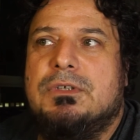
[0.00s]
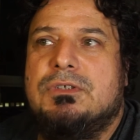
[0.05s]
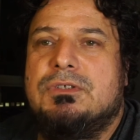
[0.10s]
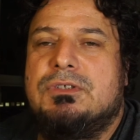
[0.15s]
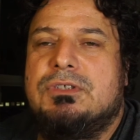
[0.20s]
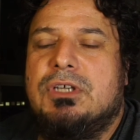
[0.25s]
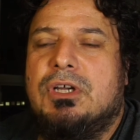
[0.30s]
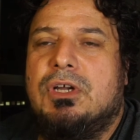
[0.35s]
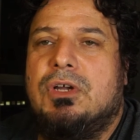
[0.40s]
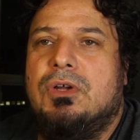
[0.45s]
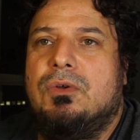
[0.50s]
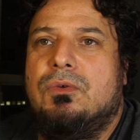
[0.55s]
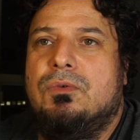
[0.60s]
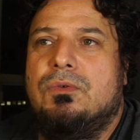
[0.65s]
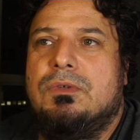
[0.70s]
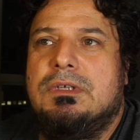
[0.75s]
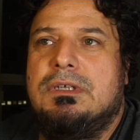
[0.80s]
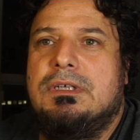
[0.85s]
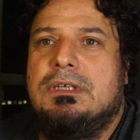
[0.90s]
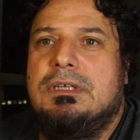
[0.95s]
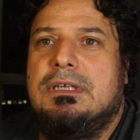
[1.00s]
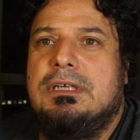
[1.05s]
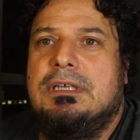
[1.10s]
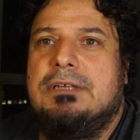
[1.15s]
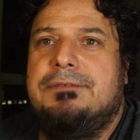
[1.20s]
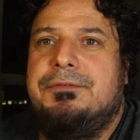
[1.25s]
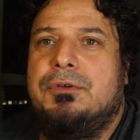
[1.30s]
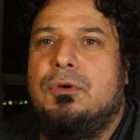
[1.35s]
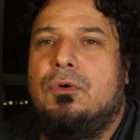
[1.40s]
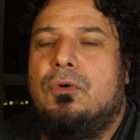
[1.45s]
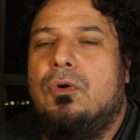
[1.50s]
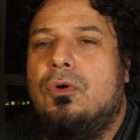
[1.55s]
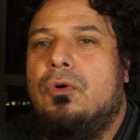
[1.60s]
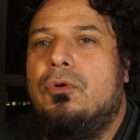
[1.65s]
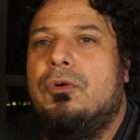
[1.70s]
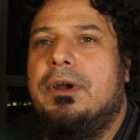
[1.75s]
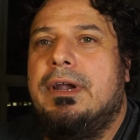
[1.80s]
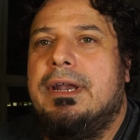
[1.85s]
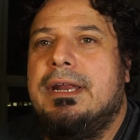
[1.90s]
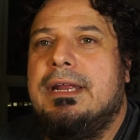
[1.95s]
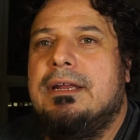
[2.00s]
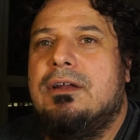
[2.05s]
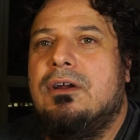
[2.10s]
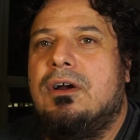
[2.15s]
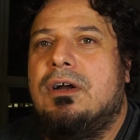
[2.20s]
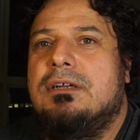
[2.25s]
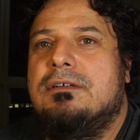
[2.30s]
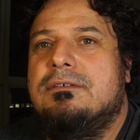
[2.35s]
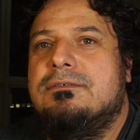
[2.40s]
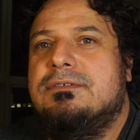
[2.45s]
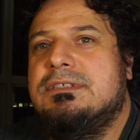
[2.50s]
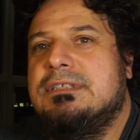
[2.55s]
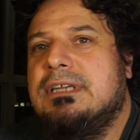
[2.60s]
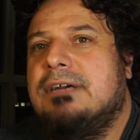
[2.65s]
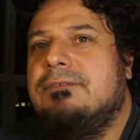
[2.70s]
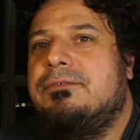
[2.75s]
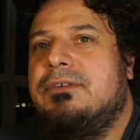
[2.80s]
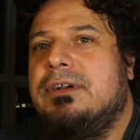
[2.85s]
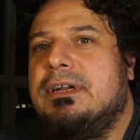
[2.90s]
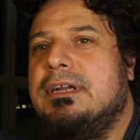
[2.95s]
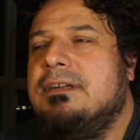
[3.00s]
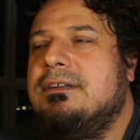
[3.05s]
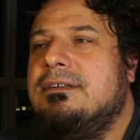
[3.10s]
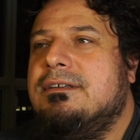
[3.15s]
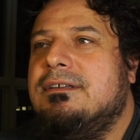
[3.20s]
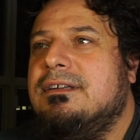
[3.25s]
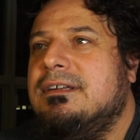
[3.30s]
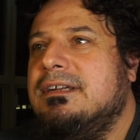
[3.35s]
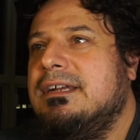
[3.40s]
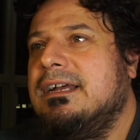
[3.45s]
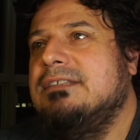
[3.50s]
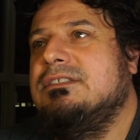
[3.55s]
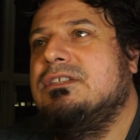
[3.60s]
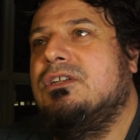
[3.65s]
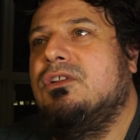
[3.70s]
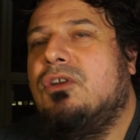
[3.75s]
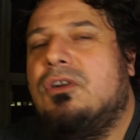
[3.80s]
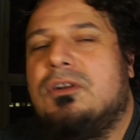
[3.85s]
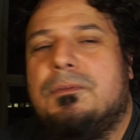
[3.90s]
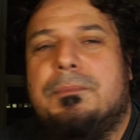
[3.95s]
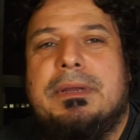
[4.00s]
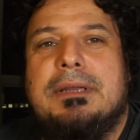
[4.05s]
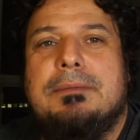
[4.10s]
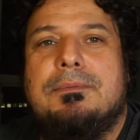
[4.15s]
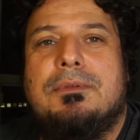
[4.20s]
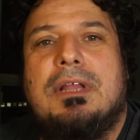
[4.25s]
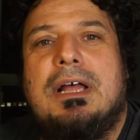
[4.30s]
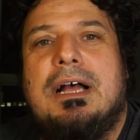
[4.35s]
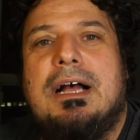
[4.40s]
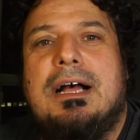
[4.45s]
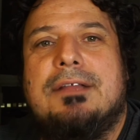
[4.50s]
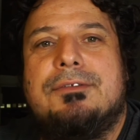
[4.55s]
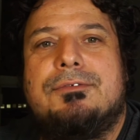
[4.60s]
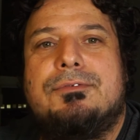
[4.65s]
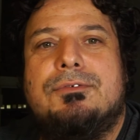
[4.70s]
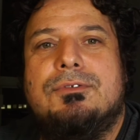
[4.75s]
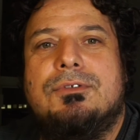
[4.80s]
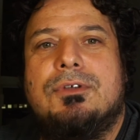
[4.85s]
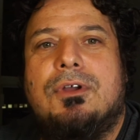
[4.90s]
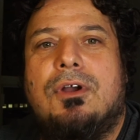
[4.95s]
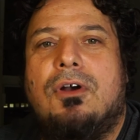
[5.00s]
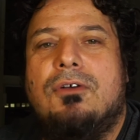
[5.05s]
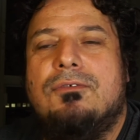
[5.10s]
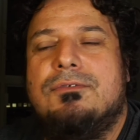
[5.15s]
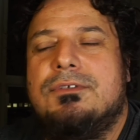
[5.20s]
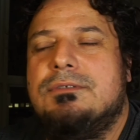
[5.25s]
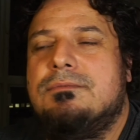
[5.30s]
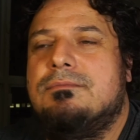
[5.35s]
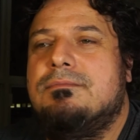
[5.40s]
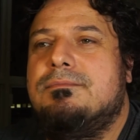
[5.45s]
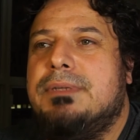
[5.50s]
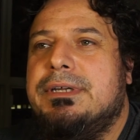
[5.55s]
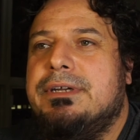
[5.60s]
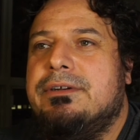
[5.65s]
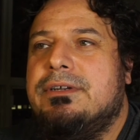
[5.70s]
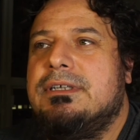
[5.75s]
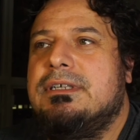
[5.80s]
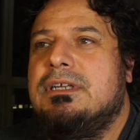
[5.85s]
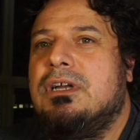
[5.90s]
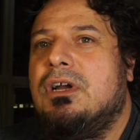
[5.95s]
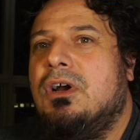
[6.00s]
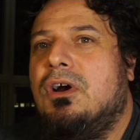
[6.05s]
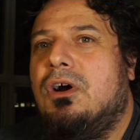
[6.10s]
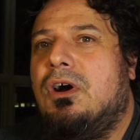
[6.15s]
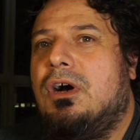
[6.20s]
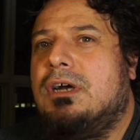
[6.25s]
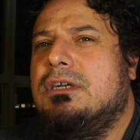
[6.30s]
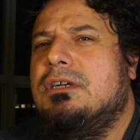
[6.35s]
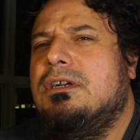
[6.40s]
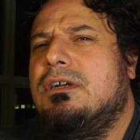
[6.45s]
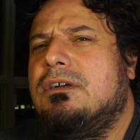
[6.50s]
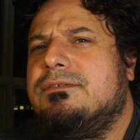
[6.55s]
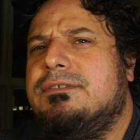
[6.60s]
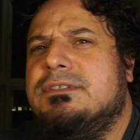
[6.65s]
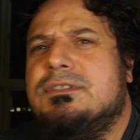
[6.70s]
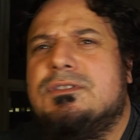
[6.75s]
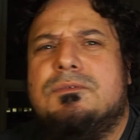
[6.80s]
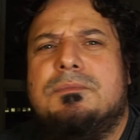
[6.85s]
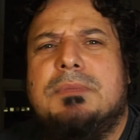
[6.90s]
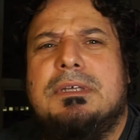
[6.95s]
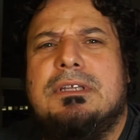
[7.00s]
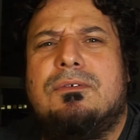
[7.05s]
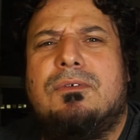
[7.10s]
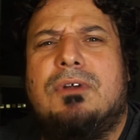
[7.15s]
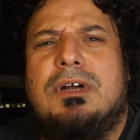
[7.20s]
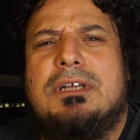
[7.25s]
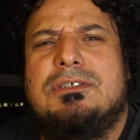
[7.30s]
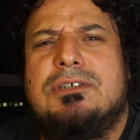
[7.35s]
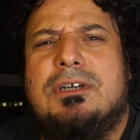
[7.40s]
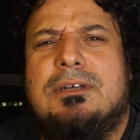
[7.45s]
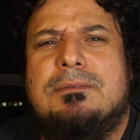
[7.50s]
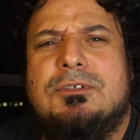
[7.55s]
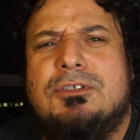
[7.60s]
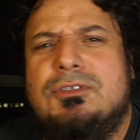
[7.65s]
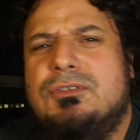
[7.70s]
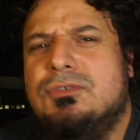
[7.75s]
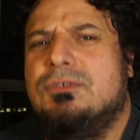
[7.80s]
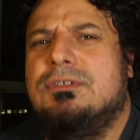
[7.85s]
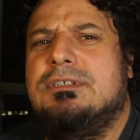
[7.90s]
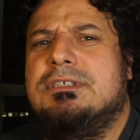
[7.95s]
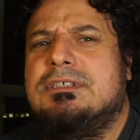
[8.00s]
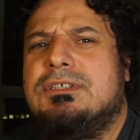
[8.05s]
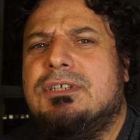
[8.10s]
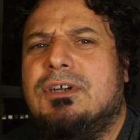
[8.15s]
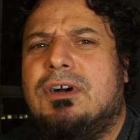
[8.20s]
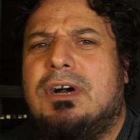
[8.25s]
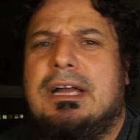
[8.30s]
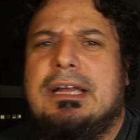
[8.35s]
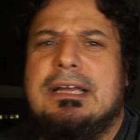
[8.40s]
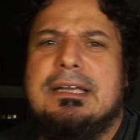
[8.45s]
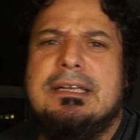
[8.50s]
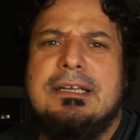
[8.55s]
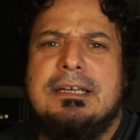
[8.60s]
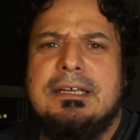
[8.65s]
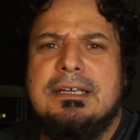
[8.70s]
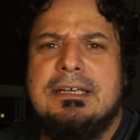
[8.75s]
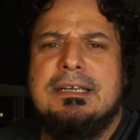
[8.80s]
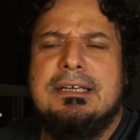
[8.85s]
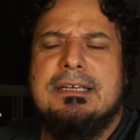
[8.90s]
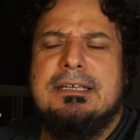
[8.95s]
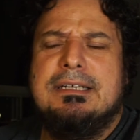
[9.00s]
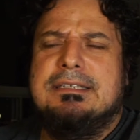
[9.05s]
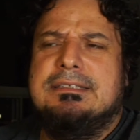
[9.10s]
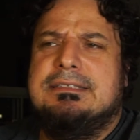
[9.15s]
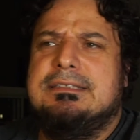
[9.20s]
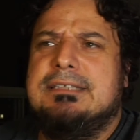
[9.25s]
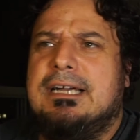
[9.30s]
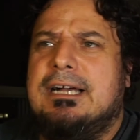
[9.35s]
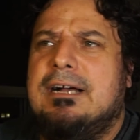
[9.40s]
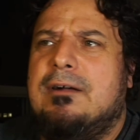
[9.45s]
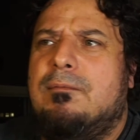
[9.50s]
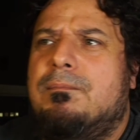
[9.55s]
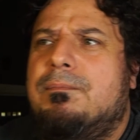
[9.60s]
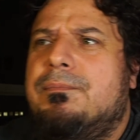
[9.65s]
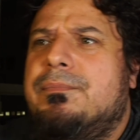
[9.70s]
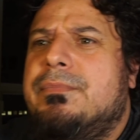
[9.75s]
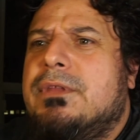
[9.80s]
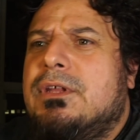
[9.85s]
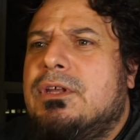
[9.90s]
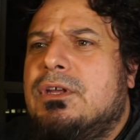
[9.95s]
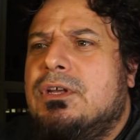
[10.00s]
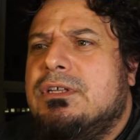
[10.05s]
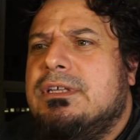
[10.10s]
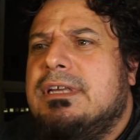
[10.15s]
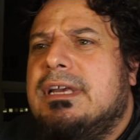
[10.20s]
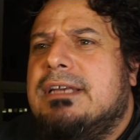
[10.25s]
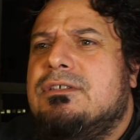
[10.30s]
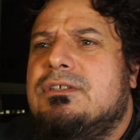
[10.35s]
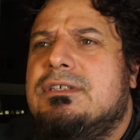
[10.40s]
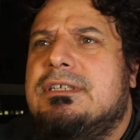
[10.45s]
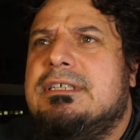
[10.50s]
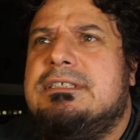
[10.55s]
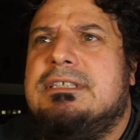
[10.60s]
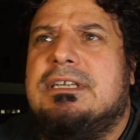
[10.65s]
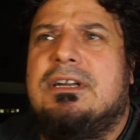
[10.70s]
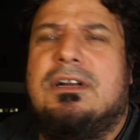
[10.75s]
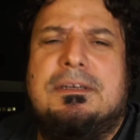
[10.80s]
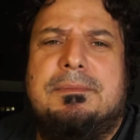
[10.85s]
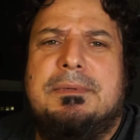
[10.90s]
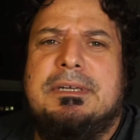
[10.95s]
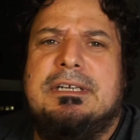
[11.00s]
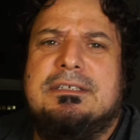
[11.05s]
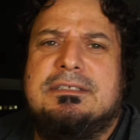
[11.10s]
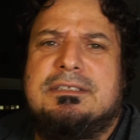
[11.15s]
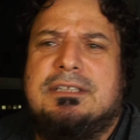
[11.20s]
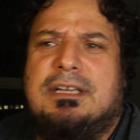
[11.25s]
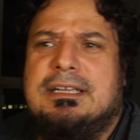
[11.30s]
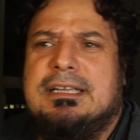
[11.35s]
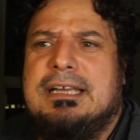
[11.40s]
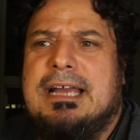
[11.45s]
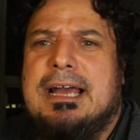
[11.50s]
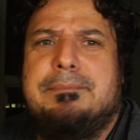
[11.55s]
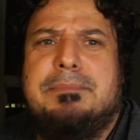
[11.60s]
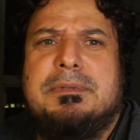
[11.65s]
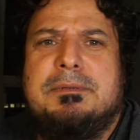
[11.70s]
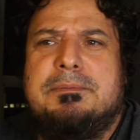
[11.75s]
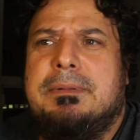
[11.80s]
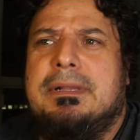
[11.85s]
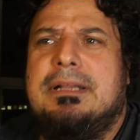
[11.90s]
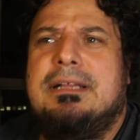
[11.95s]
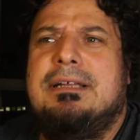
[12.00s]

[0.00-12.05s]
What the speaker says: So if you're already kind of suffering, as a lot of people are through the COVID period, I don't know if this would be the right time to do this diet. It's you need to kind of be in a slightly happy